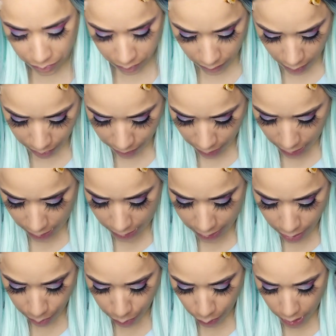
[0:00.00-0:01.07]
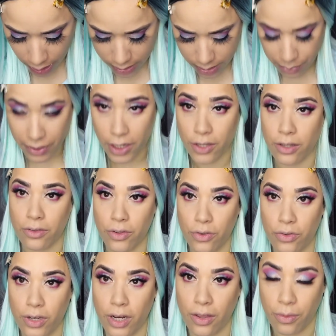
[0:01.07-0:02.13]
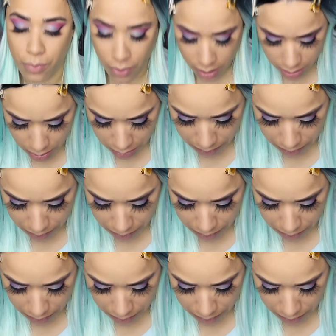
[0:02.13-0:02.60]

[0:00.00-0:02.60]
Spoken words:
I'm gonna clean the brush. I'm gonna use another brush.